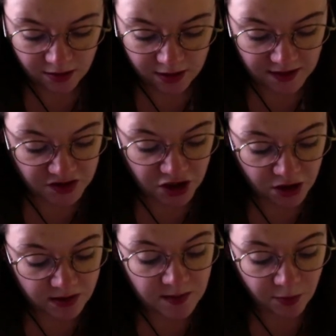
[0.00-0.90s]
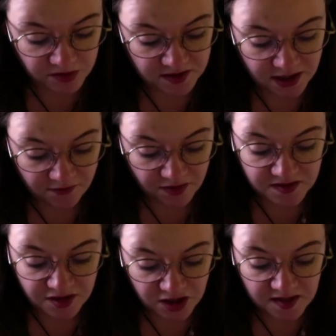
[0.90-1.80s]
It's totally positive and
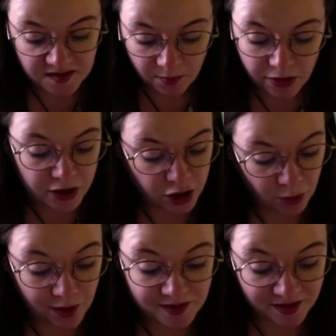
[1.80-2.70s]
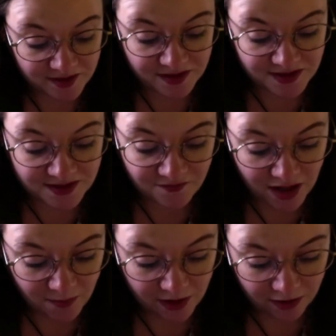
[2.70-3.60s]
suggests something new and exciting is
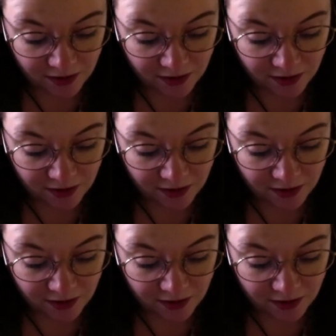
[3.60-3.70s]
developing.